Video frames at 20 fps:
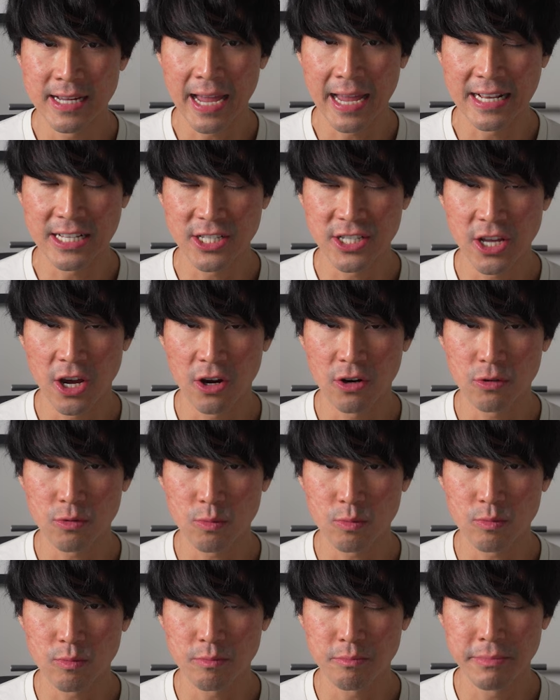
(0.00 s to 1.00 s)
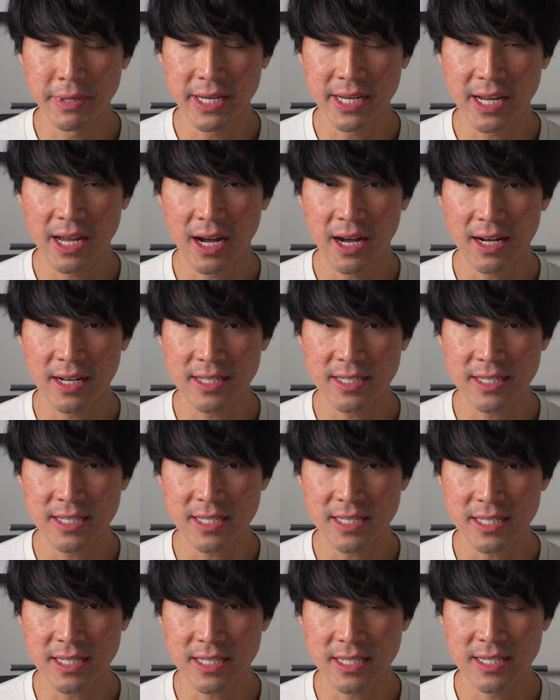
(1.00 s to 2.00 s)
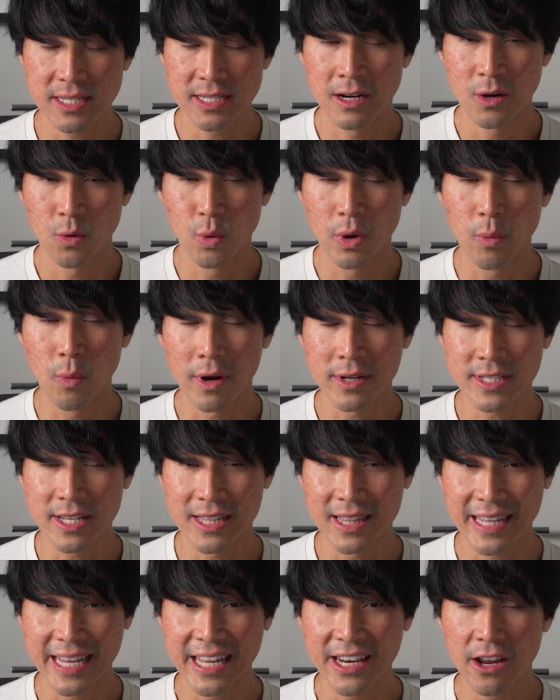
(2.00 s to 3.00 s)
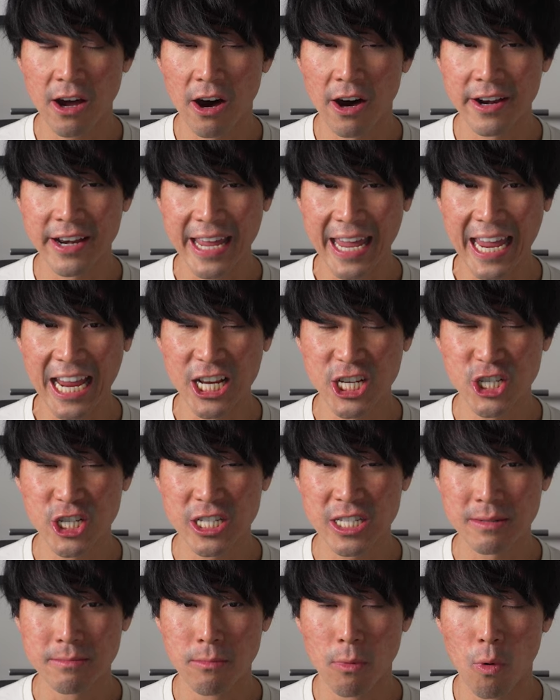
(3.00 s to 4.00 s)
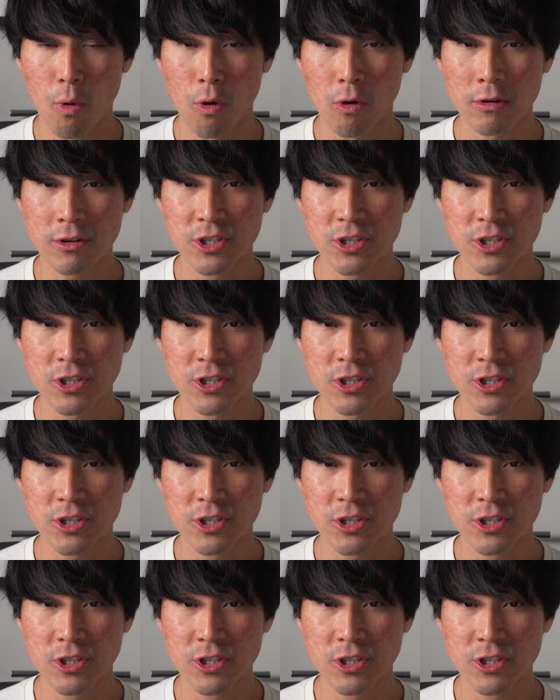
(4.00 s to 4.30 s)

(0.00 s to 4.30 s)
And so because we want to lean on agents more